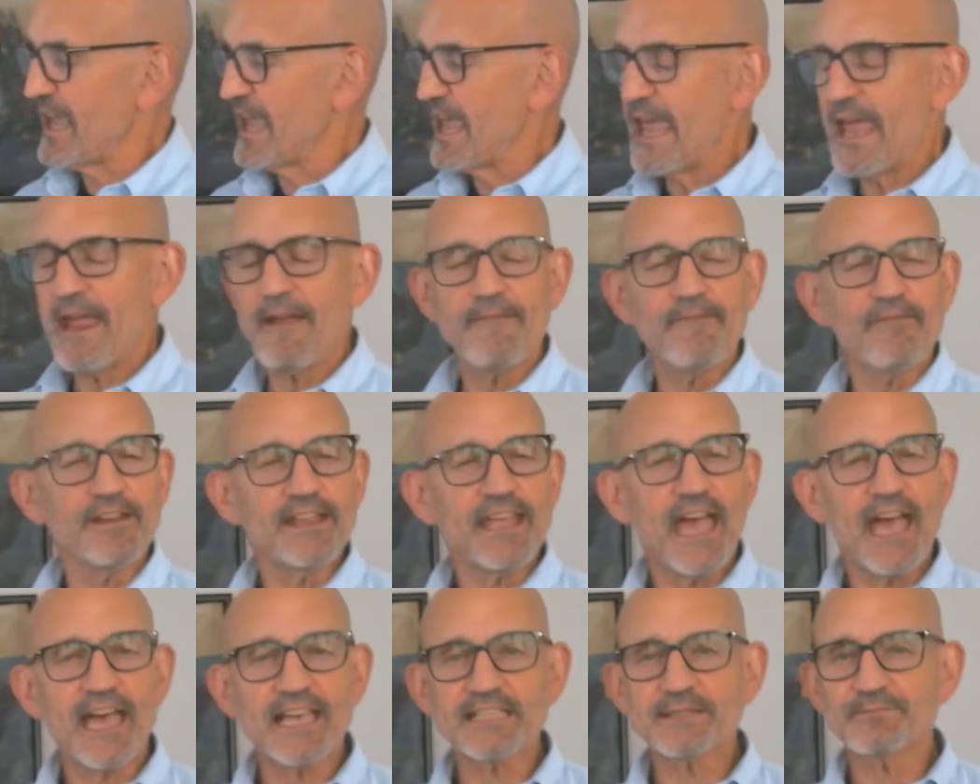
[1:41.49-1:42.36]
every
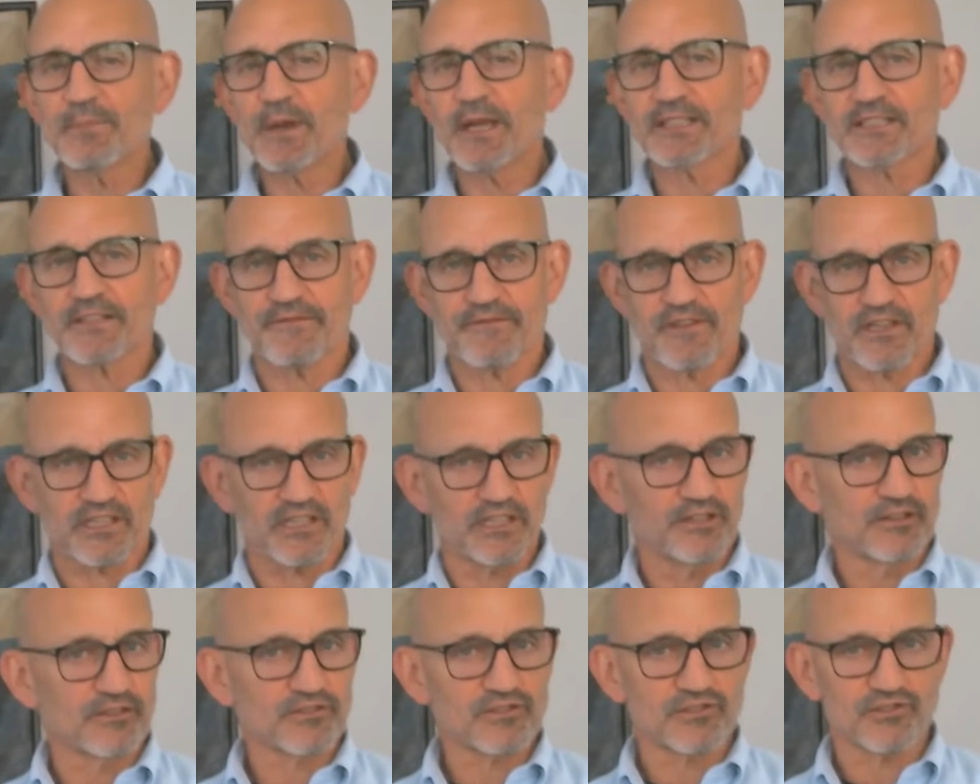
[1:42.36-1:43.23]
aspect of the
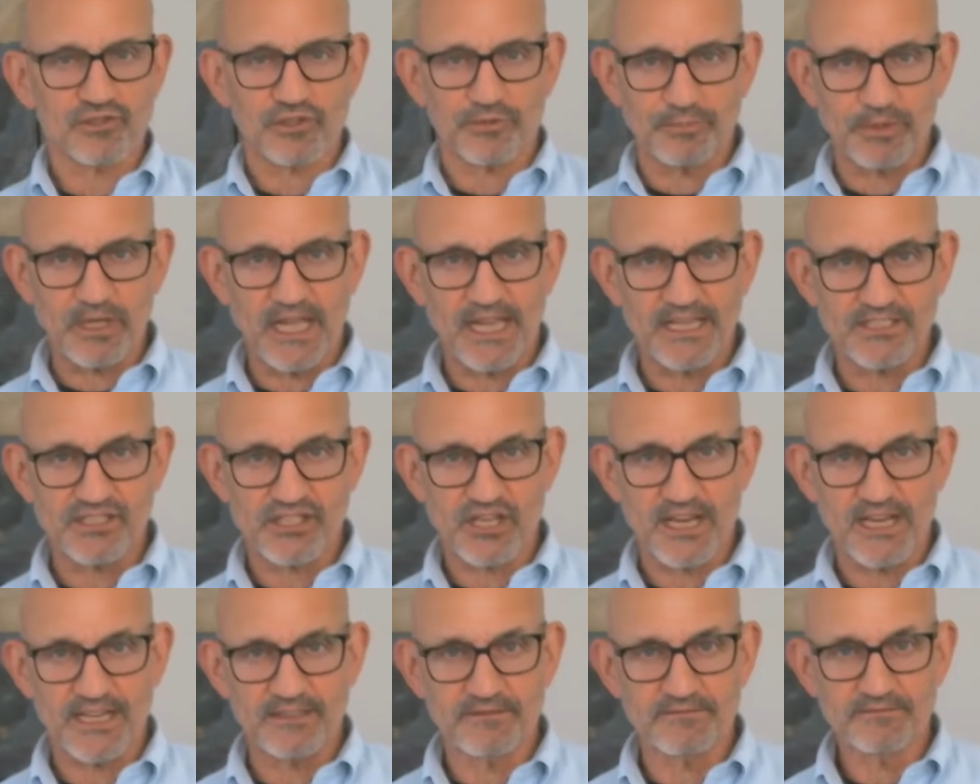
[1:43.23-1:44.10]
clinical supply
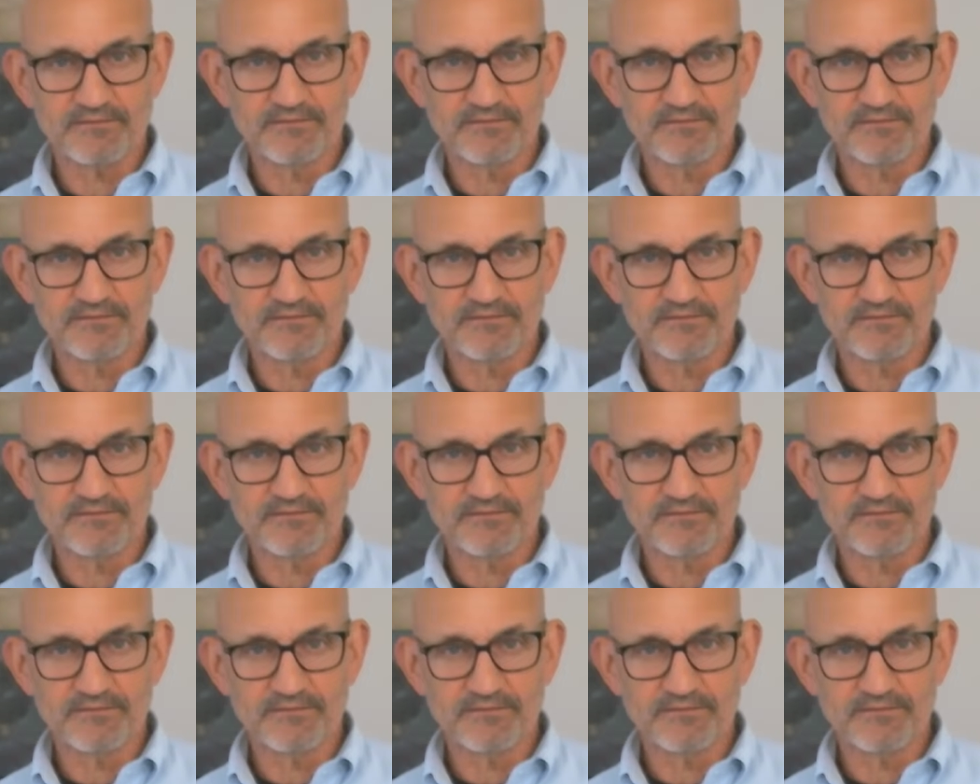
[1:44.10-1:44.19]
chain.